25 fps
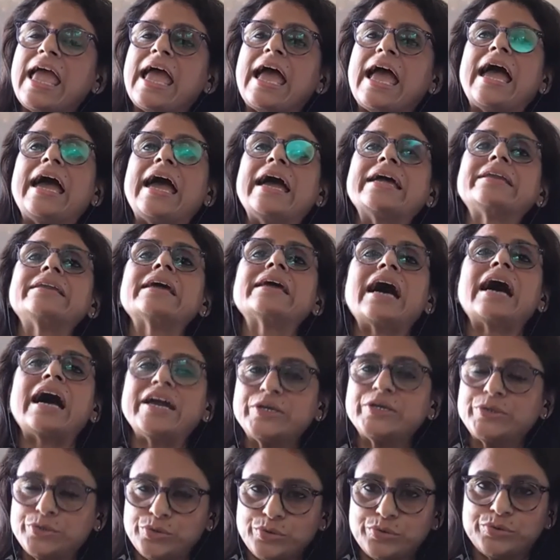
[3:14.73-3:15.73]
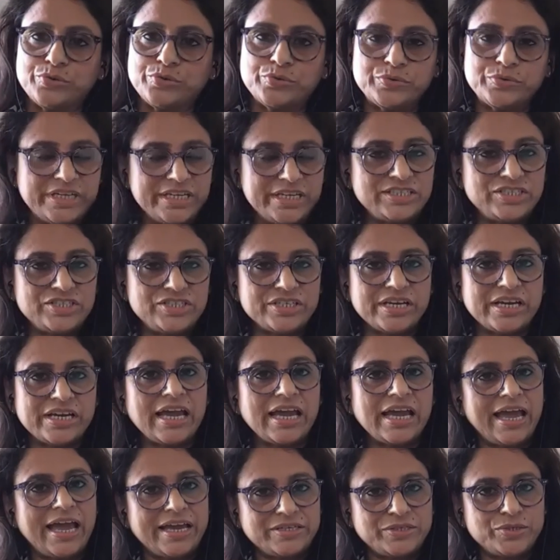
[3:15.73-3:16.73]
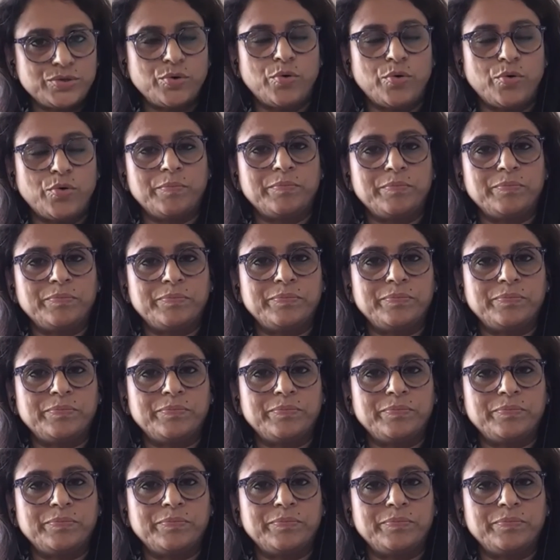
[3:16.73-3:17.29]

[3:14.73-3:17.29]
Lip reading: and I took to teaching at home.